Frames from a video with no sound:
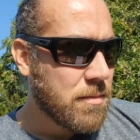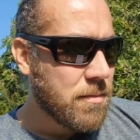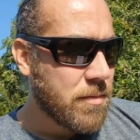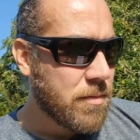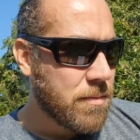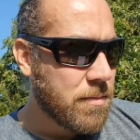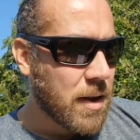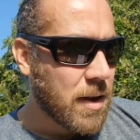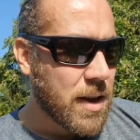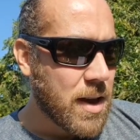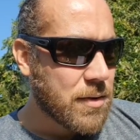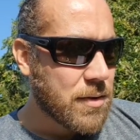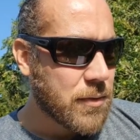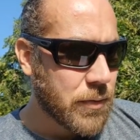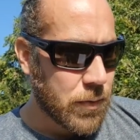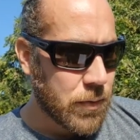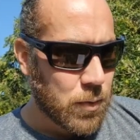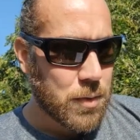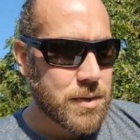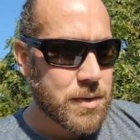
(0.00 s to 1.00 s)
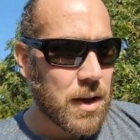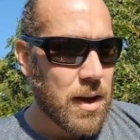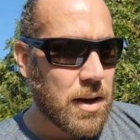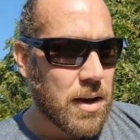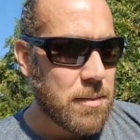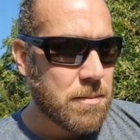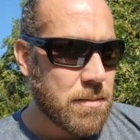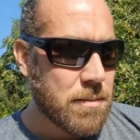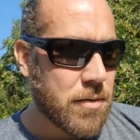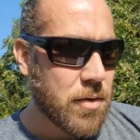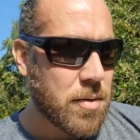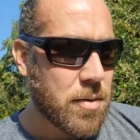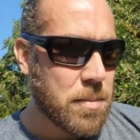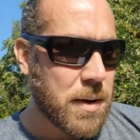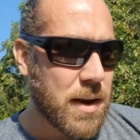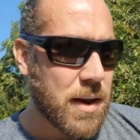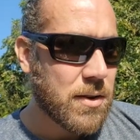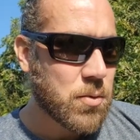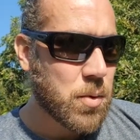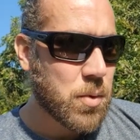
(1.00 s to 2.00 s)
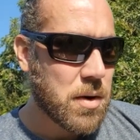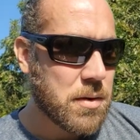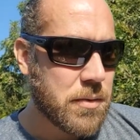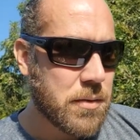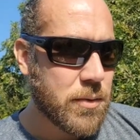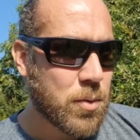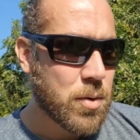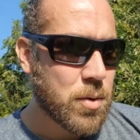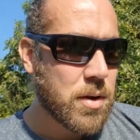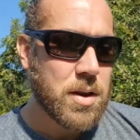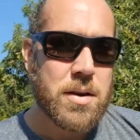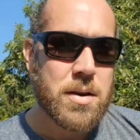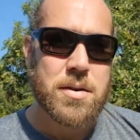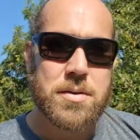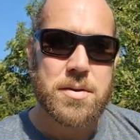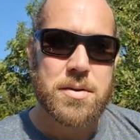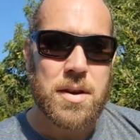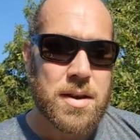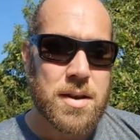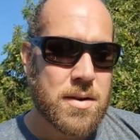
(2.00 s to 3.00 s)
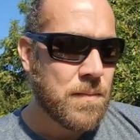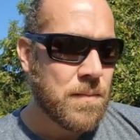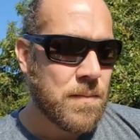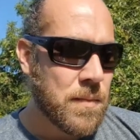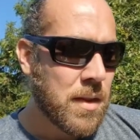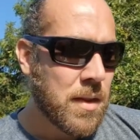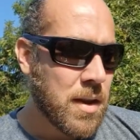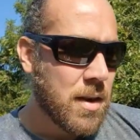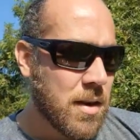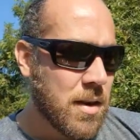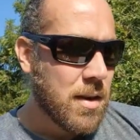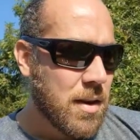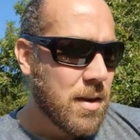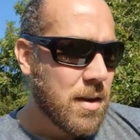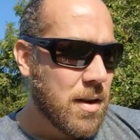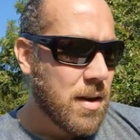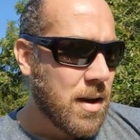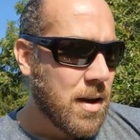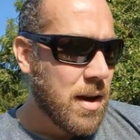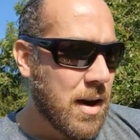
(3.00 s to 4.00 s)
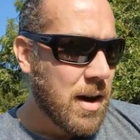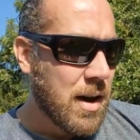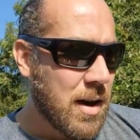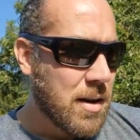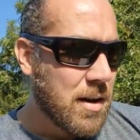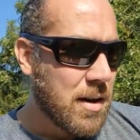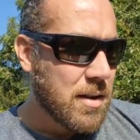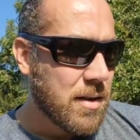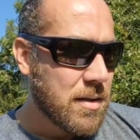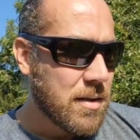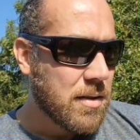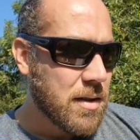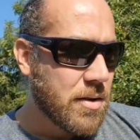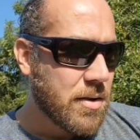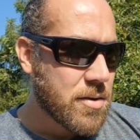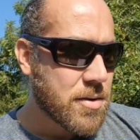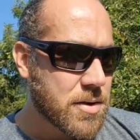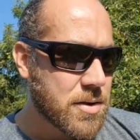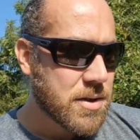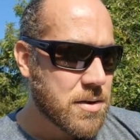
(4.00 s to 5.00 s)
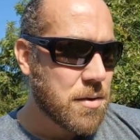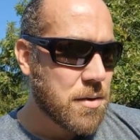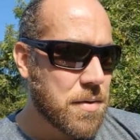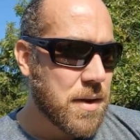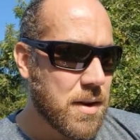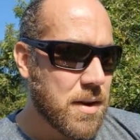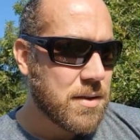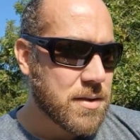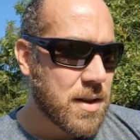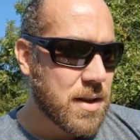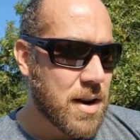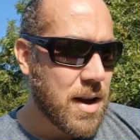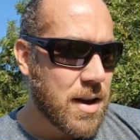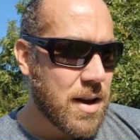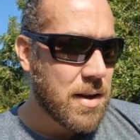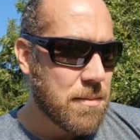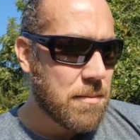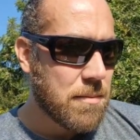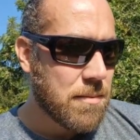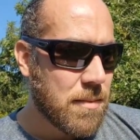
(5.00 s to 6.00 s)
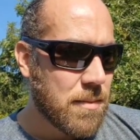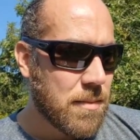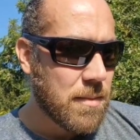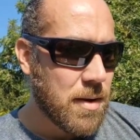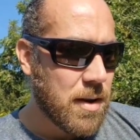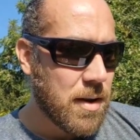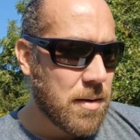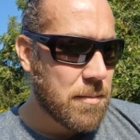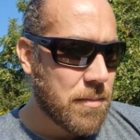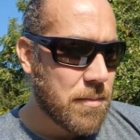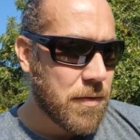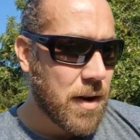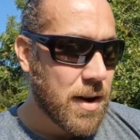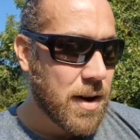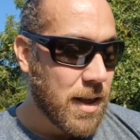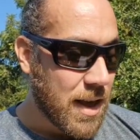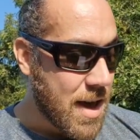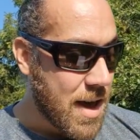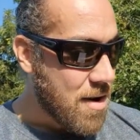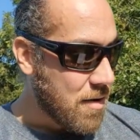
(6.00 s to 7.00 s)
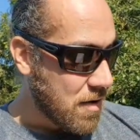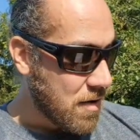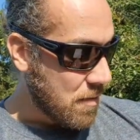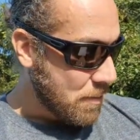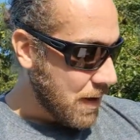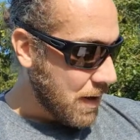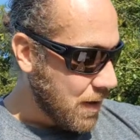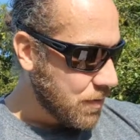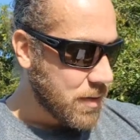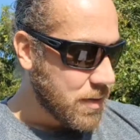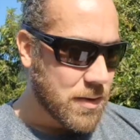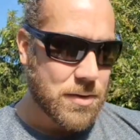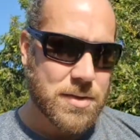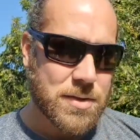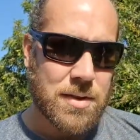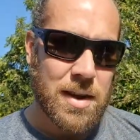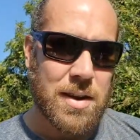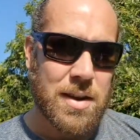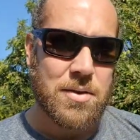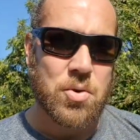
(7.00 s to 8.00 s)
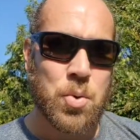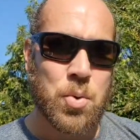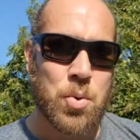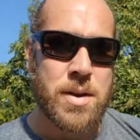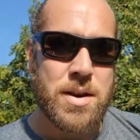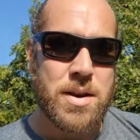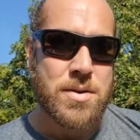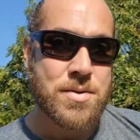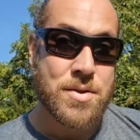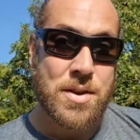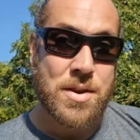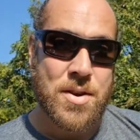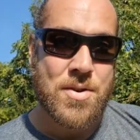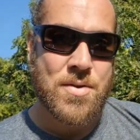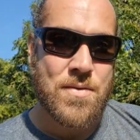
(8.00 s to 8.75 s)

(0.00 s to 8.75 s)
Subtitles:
I guess full time for the past 4 years now, there are still things that I am finding out about this day 20 years ago.